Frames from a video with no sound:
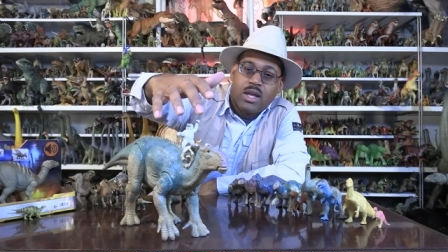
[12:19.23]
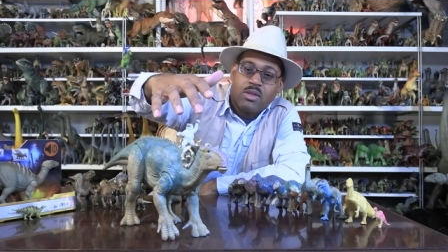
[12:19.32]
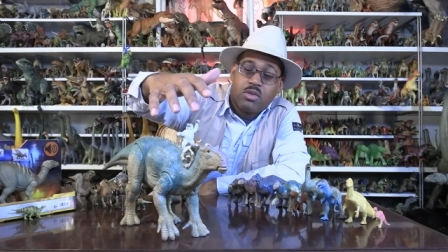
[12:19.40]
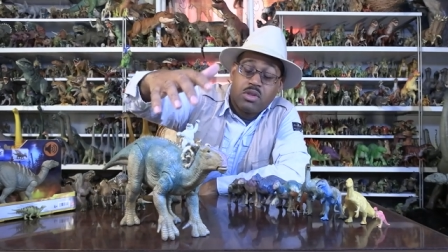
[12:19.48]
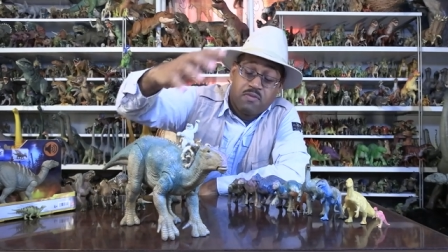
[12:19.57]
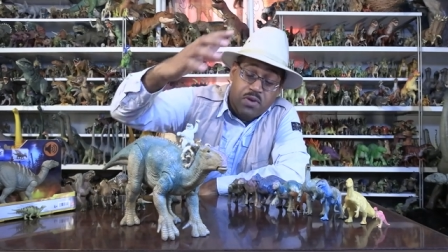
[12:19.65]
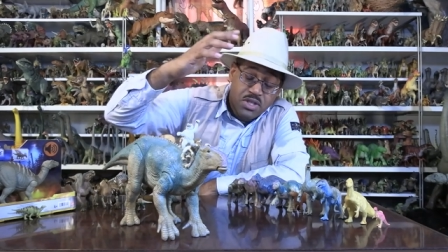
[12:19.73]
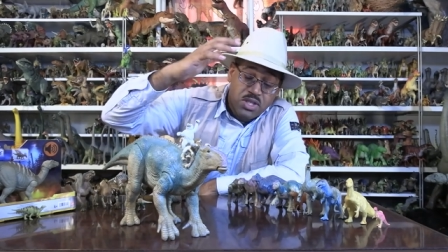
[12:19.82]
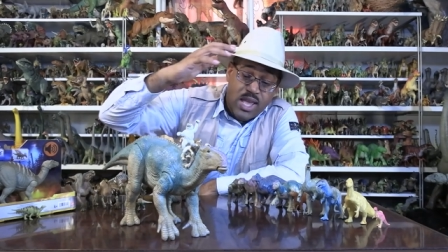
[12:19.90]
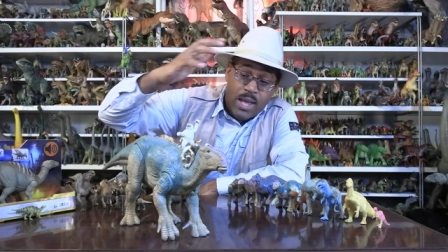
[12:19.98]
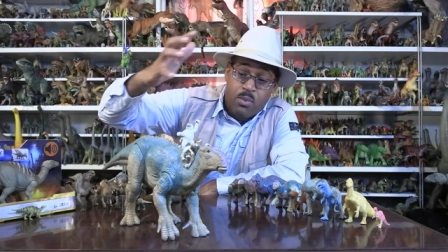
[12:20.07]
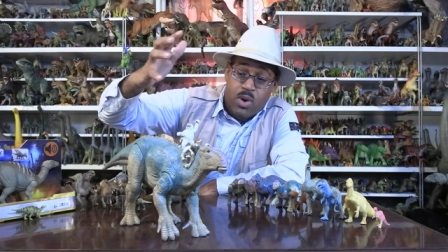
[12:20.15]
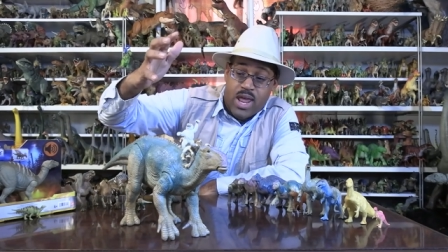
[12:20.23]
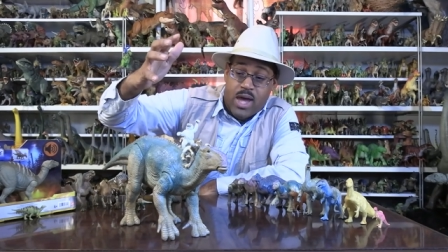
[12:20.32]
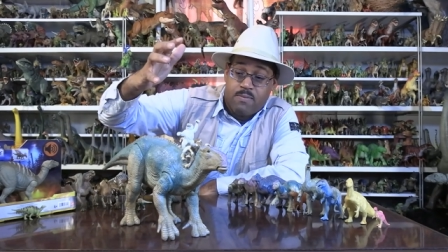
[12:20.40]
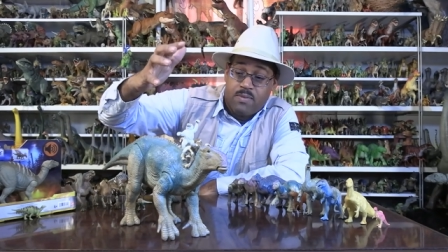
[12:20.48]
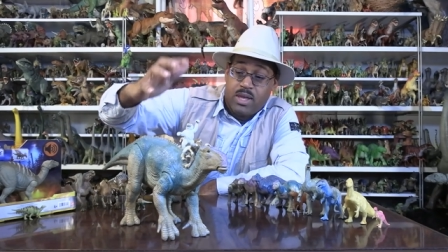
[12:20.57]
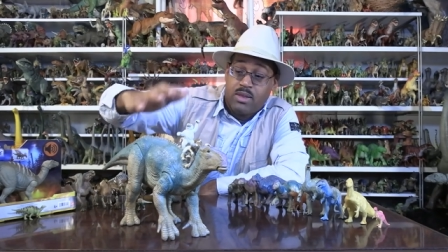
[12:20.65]
well, the first thing I point
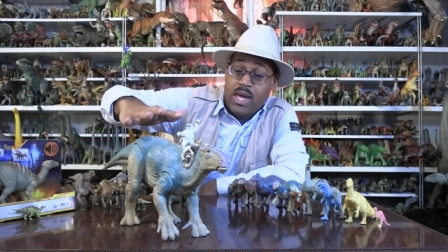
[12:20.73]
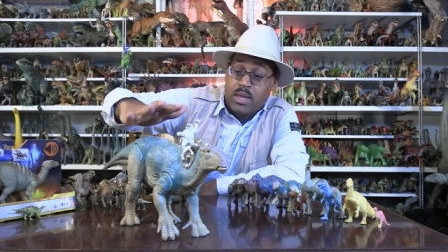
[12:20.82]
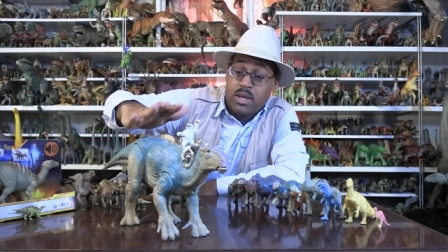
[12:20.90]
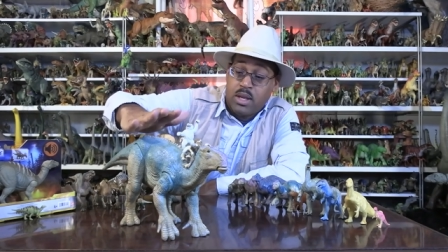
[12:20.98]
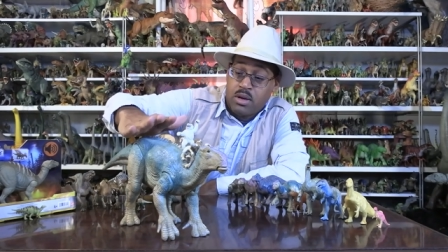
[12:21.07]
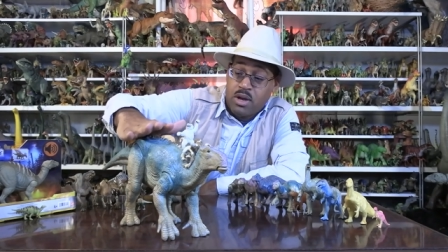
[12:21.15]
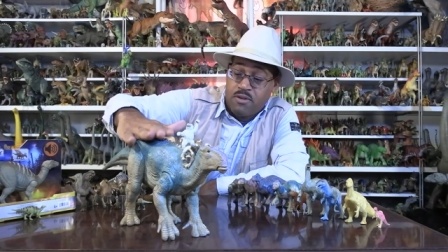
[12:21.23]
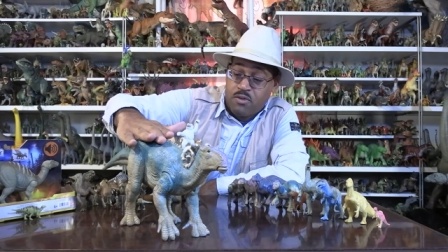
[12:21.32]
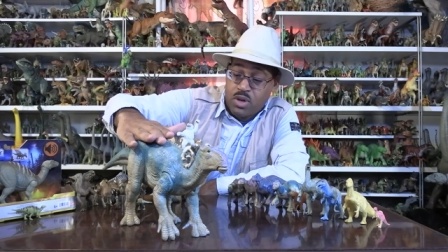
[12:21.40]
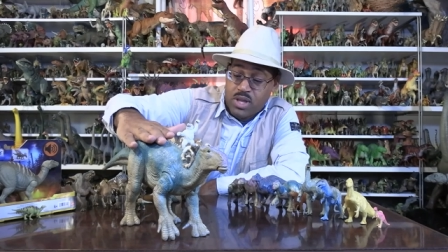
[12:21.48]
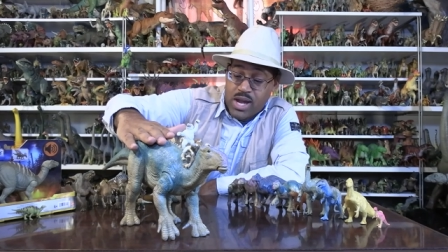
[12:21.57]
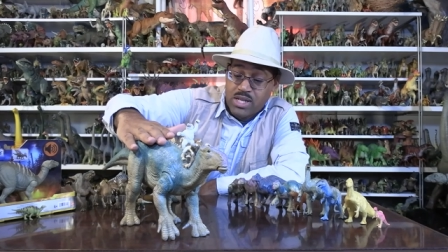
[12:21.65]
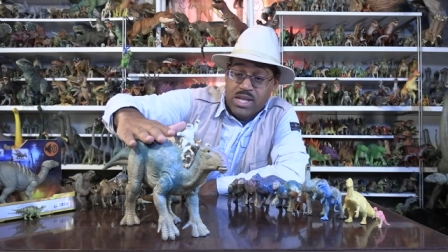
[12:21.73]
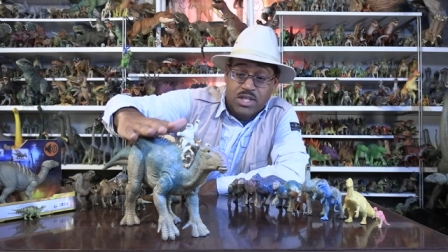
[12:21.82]
out is, yes, it is on all four legs.